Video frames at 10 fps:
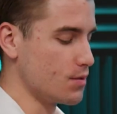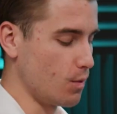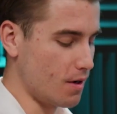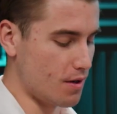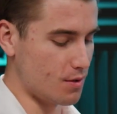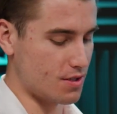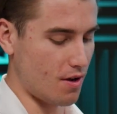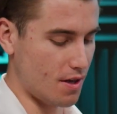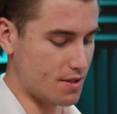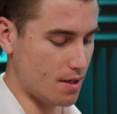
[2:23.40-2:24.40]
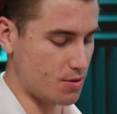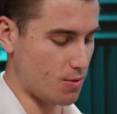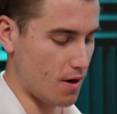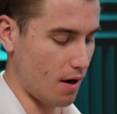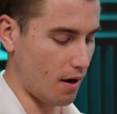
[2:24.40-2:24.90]
one of those concepts
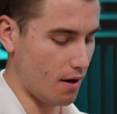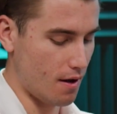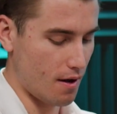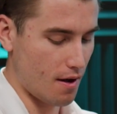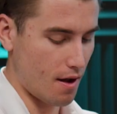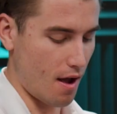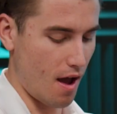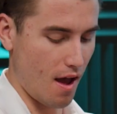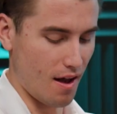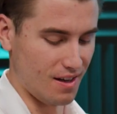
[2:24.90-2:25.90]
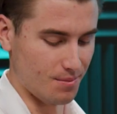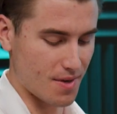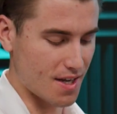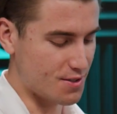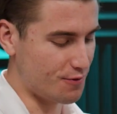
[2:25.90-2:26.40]
where,
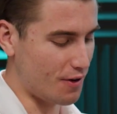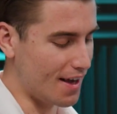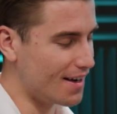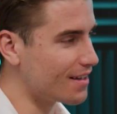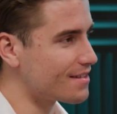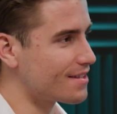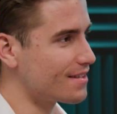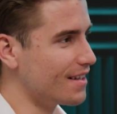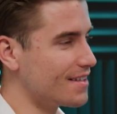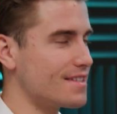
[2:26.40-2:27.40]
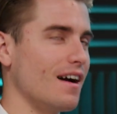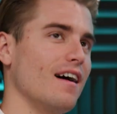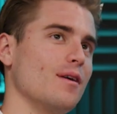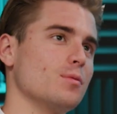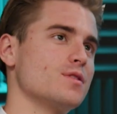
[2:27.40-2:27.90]
it's finance. It's
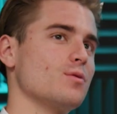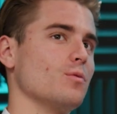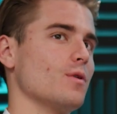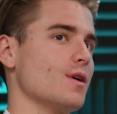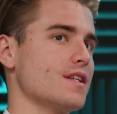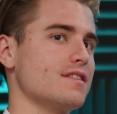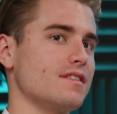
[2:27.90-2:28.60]
what's the word? It's